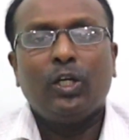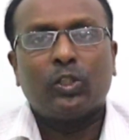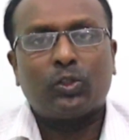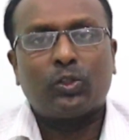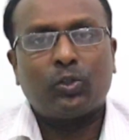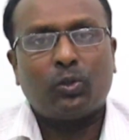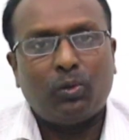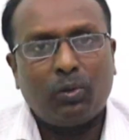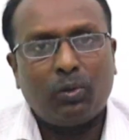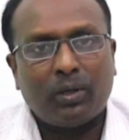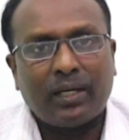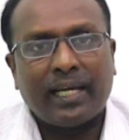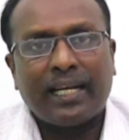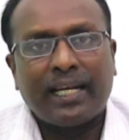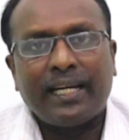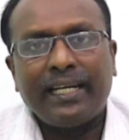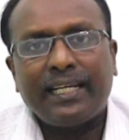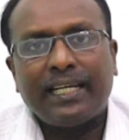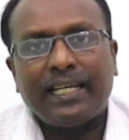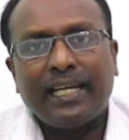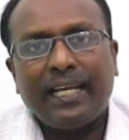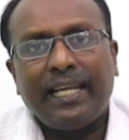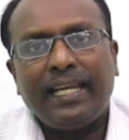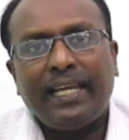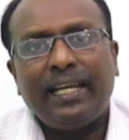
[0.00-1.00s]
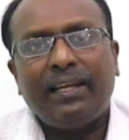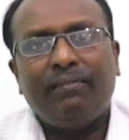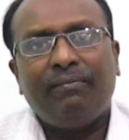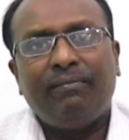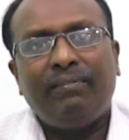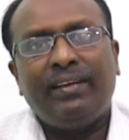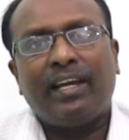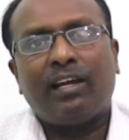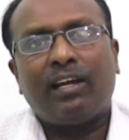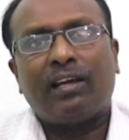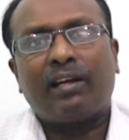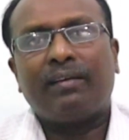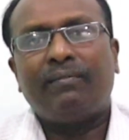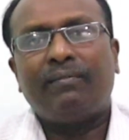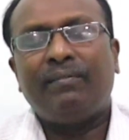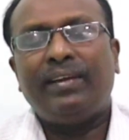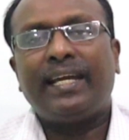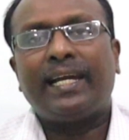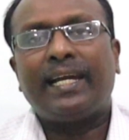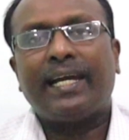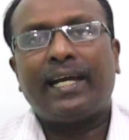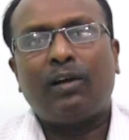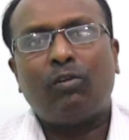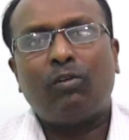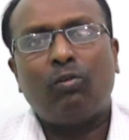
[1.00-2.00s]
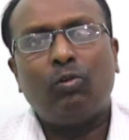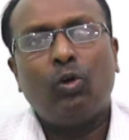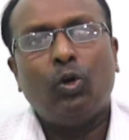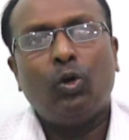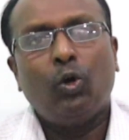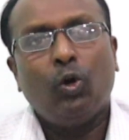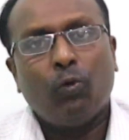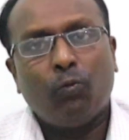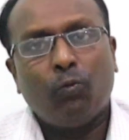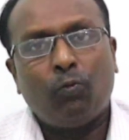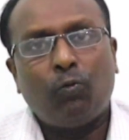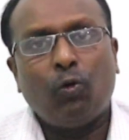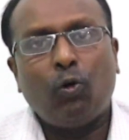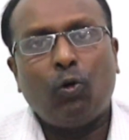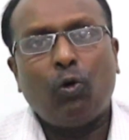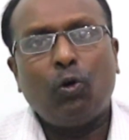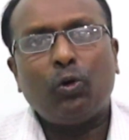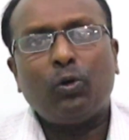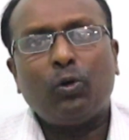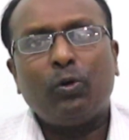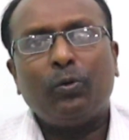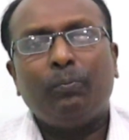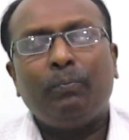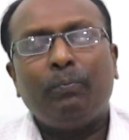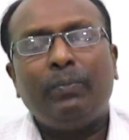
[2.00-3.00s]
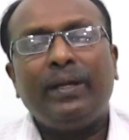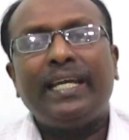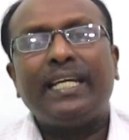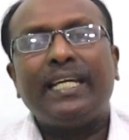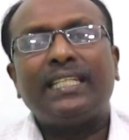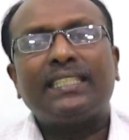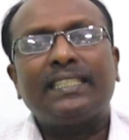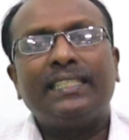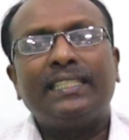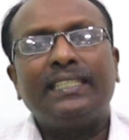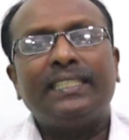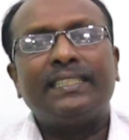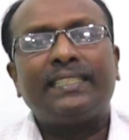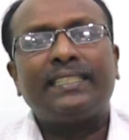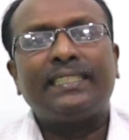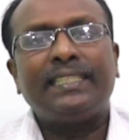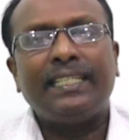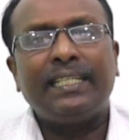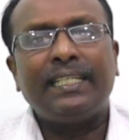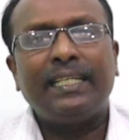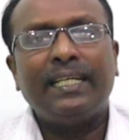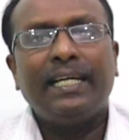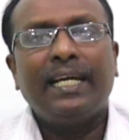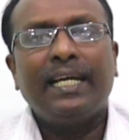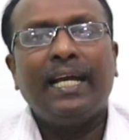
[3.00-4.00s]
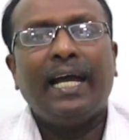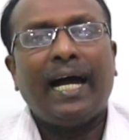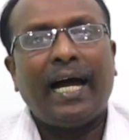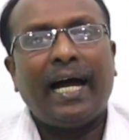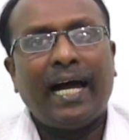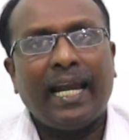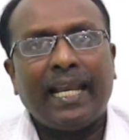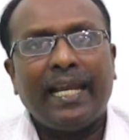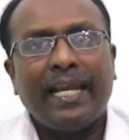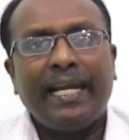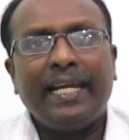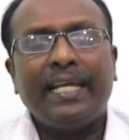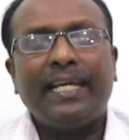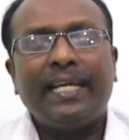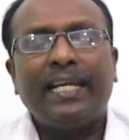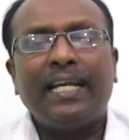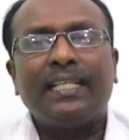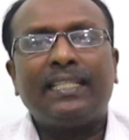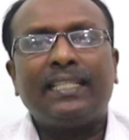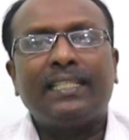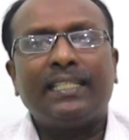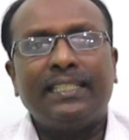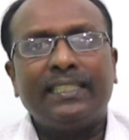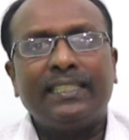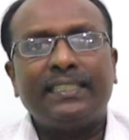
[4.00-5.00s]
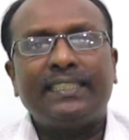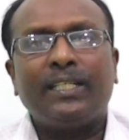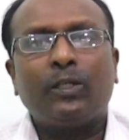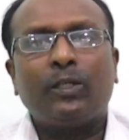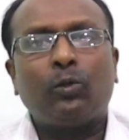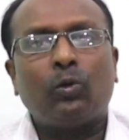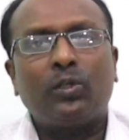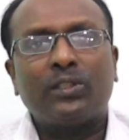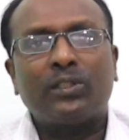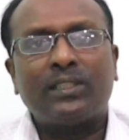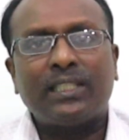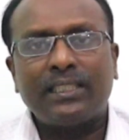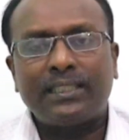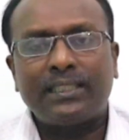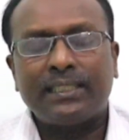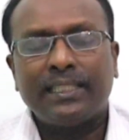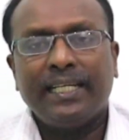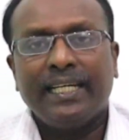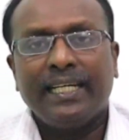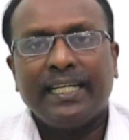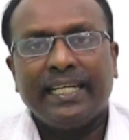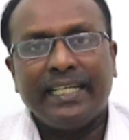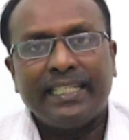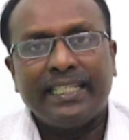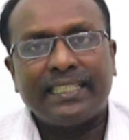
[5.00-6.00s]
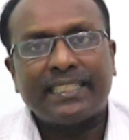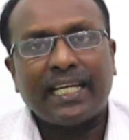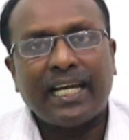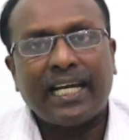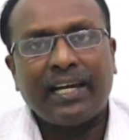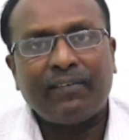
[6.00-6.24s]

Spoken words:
So currently we have four BS Nursing Allied Health Nursing courses. It's